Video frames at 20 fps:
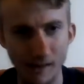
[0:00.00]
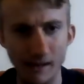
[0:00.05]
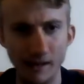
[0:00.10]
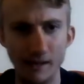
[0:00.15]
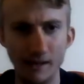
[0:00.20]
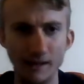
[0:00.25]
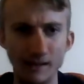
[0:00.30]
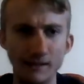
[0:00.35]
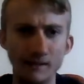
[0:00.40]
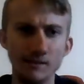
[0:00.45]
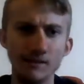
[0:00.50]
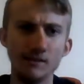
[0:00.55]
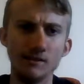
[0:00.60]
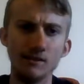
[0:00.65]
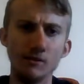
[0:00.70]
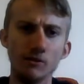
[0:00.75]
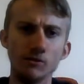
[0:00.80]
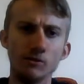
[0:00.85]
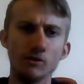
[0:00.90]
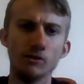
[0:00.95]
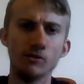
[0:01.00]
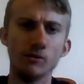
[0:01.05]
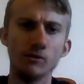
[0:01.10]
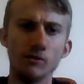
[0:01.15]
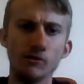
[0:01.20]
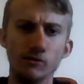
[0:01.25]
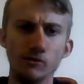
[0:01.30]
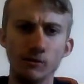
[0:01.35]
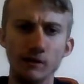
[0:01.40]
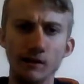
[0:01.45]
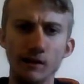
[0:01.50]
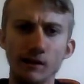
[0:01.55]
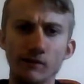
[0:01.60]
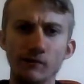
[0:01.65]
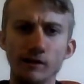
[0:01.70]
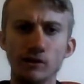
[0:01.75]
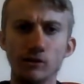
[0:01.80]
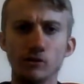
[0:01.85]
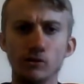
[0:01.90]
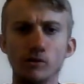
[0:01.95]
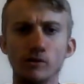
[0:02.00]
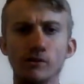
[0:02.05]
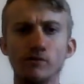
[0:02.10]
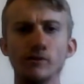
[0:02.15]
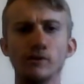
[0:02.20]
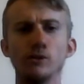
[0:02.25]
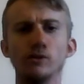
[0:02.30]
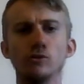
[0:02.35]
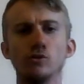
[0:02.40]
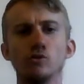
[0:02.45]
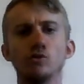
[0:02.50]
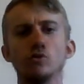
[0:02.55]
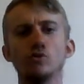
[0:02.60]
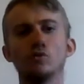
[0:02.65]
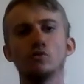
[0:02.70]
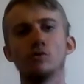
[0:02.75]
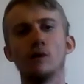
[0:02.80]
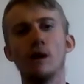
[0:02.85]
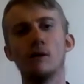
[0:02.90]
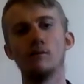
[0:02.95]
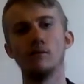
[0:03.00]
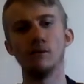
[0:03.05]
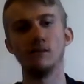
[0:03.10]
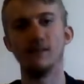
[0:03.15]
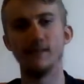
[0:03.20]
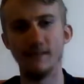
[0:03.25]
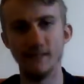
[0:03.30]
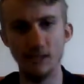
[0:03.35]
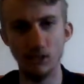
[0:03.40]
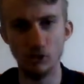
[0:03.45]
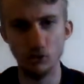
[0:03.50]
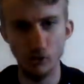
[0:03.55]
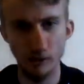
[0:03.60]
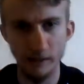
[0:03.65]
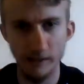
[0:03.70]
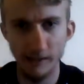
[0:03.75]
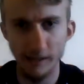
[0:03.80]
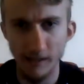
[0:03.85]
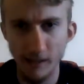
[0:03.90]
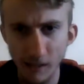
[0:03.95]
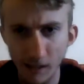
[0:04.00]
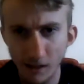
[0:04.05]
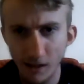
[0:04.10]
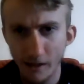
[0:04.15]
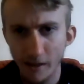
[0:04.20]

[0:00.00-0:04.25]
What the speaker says: In 1902-03 they joined the new Stroud and District League,